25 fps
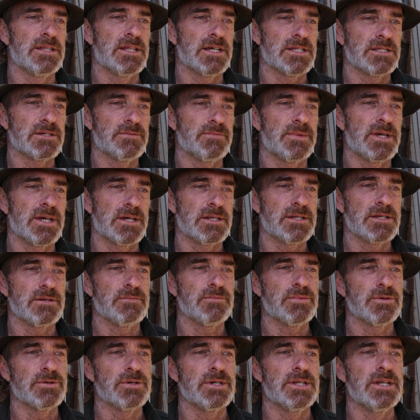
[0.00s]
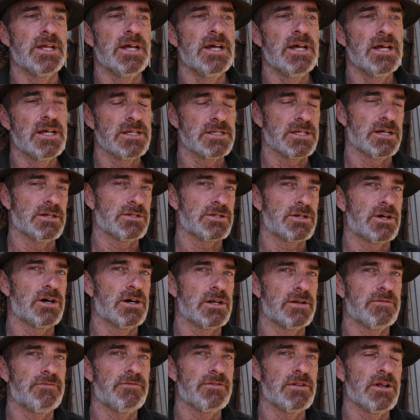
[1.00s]
and that's a mounting point, so it's
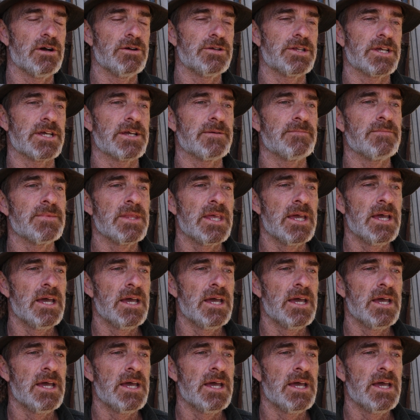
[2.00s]
kind of floating.